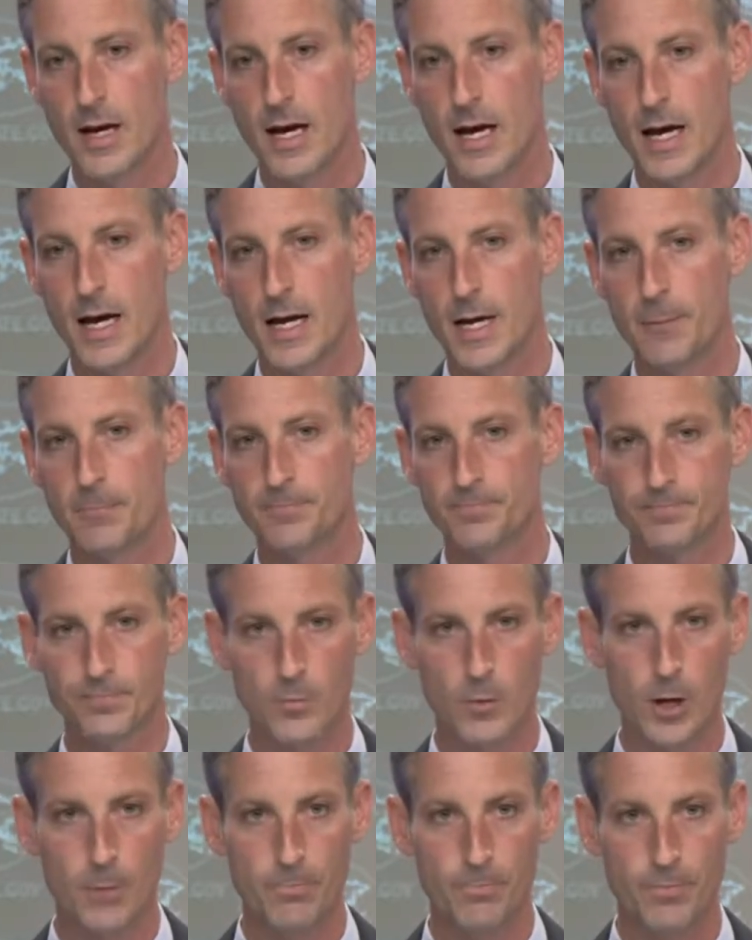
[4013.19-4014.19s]

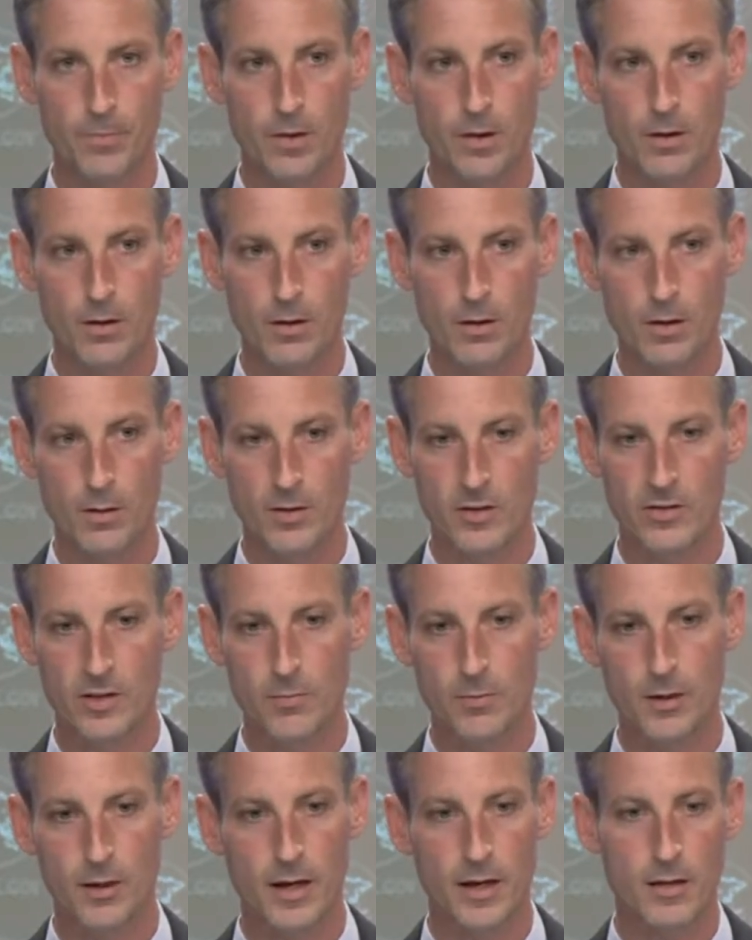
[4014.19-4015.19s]
Well, let me
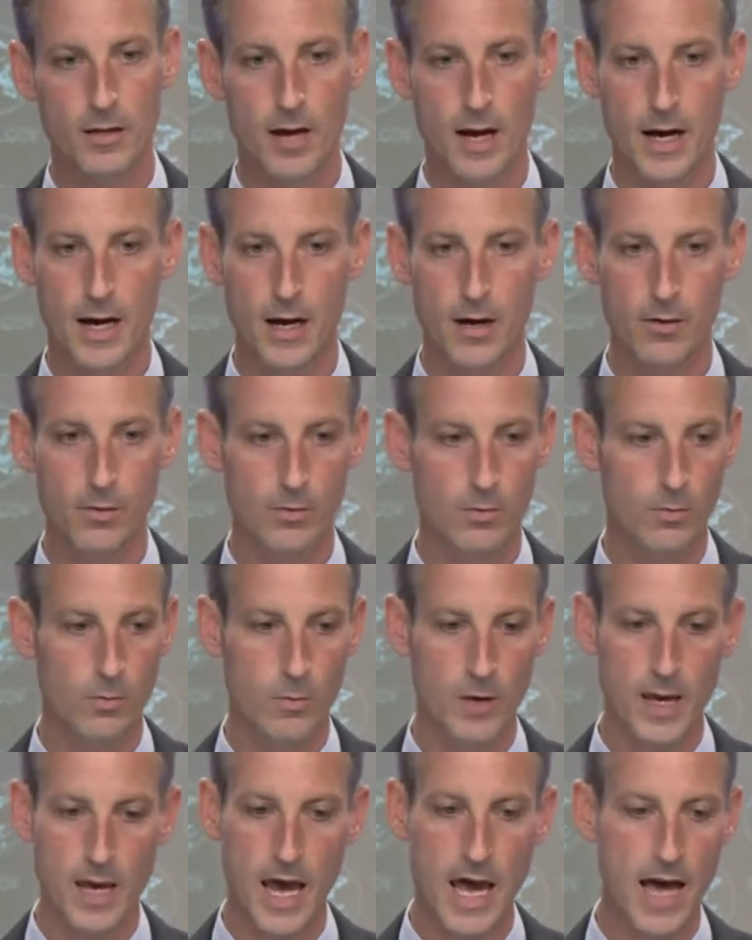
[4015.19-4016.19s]
stipulate.
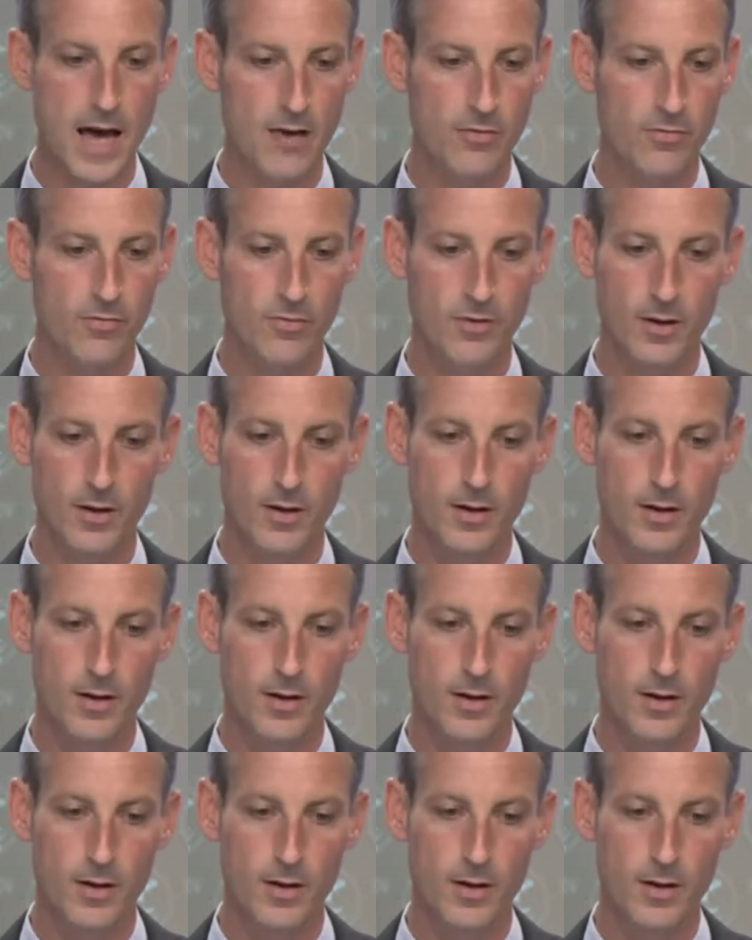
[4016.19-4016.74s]
We have